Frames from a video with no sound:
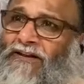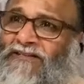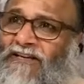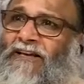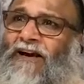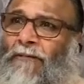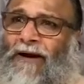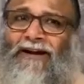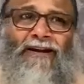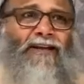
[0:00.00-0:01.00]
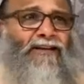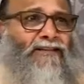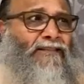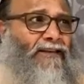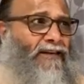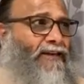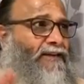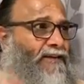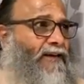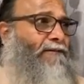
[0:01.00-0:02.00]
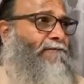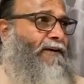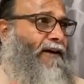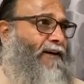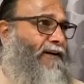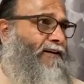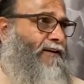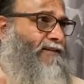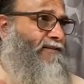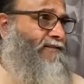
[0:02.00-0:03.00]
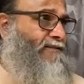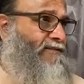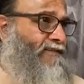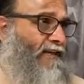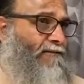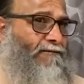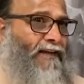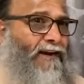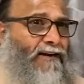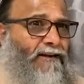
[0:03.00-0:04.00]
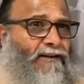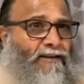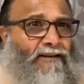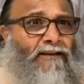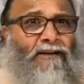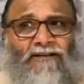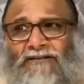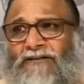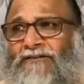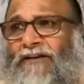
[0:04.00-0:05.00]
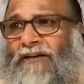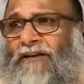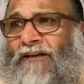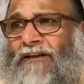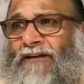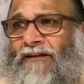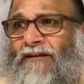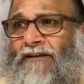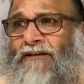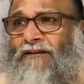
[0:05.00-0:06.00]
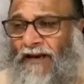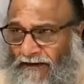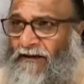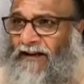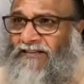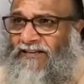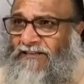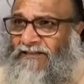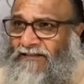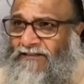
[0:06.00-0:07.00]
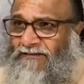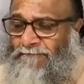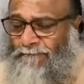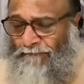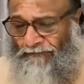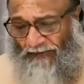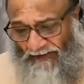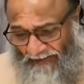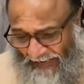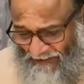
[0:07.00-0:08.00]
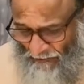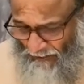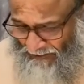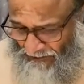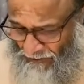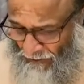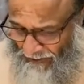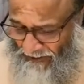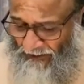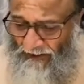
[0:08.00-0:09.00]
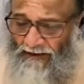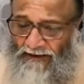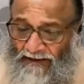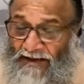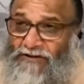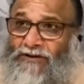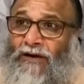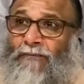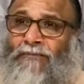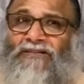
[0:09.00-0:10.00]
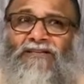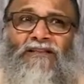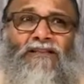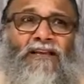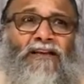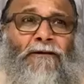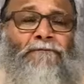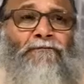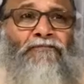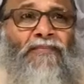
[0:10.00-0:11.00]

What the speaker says: is he abiding in the infinite self that he essentially, that the essence is? And that's what is told here. Naish karma siddhi,